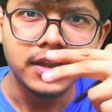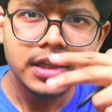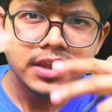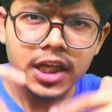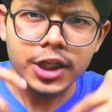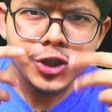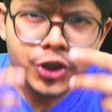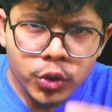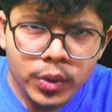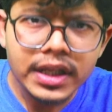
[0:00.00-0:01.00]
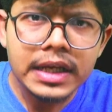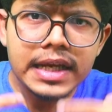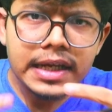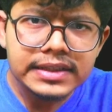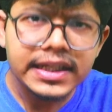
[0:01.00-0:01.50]
The issue in a linked
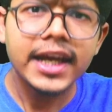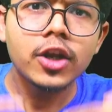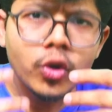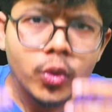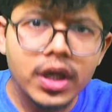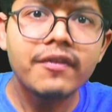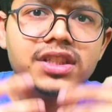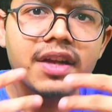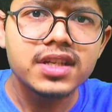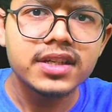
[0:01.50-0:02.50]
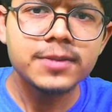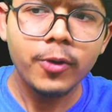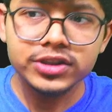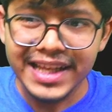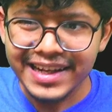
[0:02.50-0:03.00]
list, I cannot do a reverse traversal, is
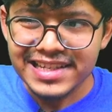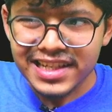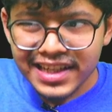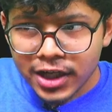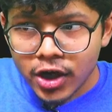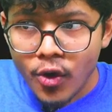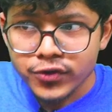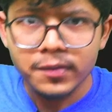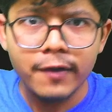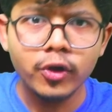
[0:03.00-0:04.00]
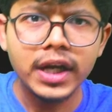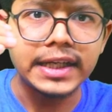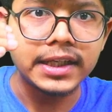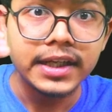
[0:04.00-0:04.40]
because linked list goes from left to right.